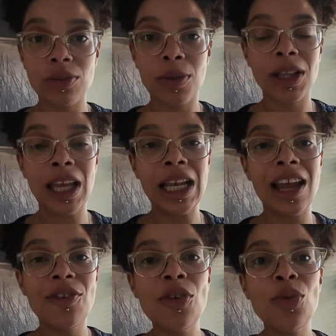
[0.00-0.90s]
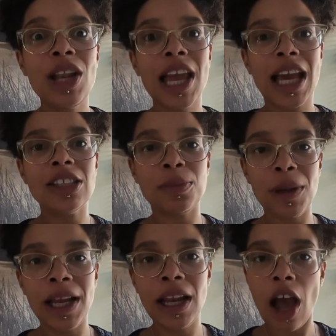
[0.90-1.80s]
but they never really
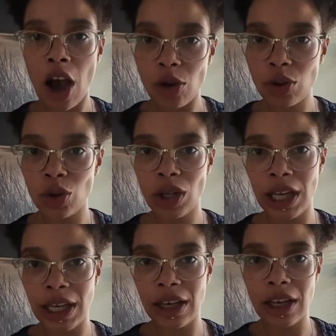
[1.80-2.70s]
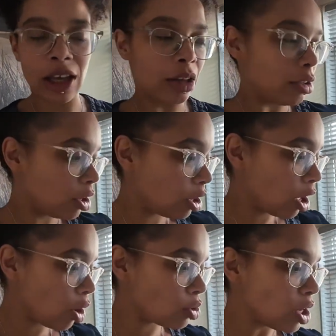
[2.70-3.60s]
explain how to clean a
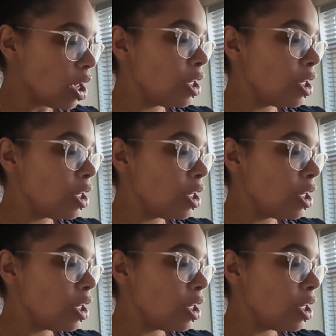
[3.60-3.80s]
couch